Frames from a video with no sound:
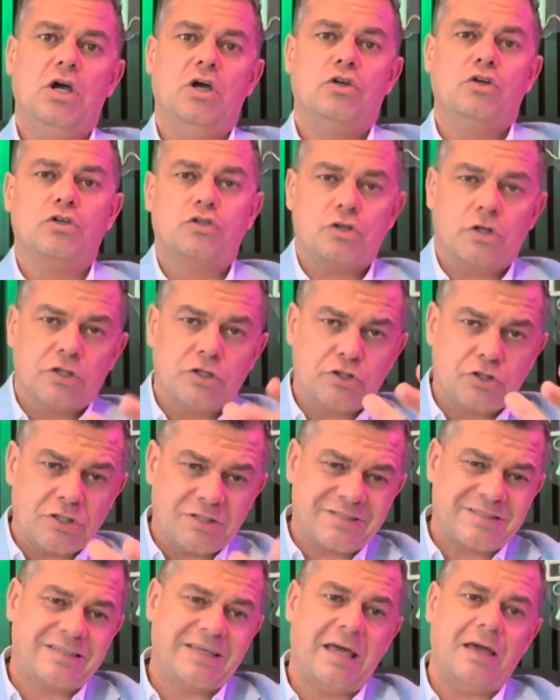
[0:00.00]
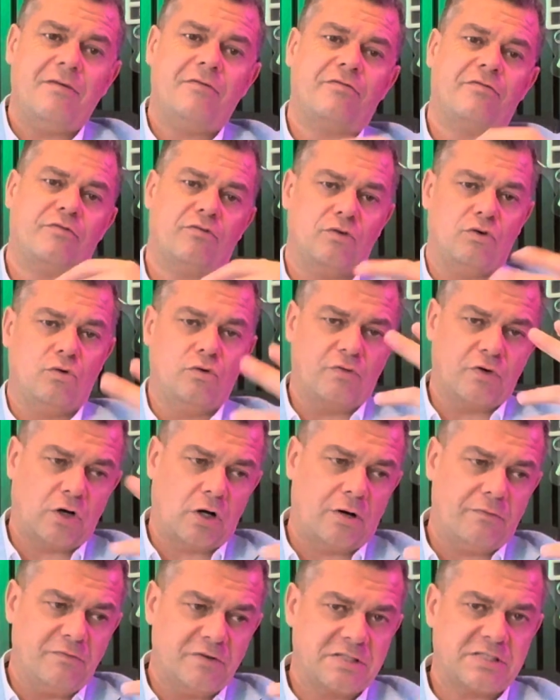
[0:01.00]
You're trying to just get through the
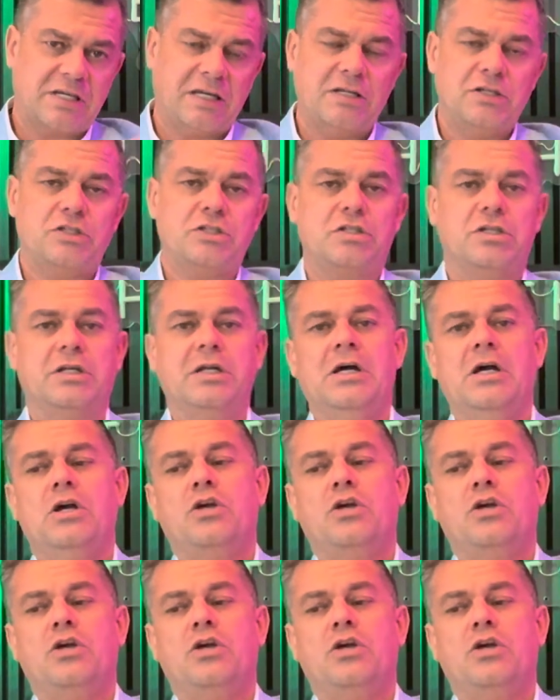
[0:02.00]
conversation.